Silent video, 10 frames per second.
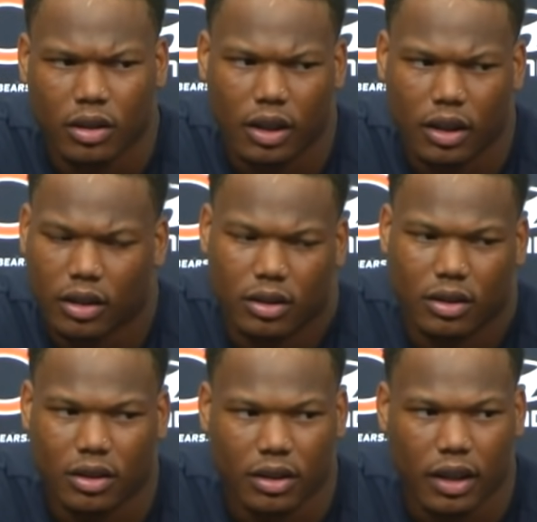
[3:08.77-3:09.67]
Like,
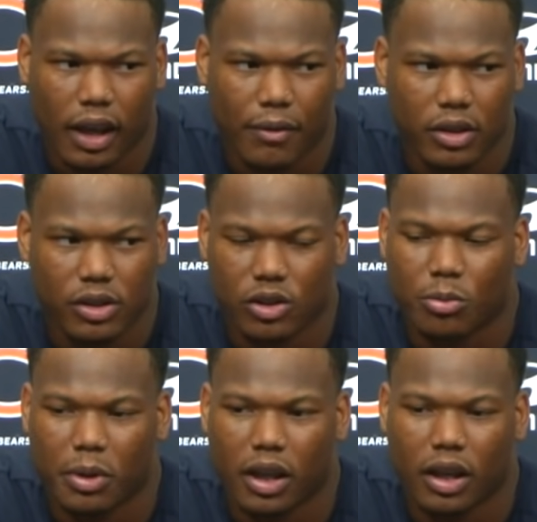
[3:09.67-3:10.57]
they haven't shown
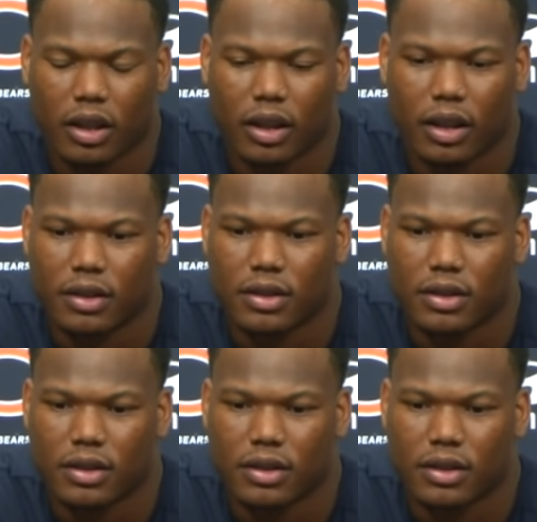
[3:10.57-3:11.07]
me anything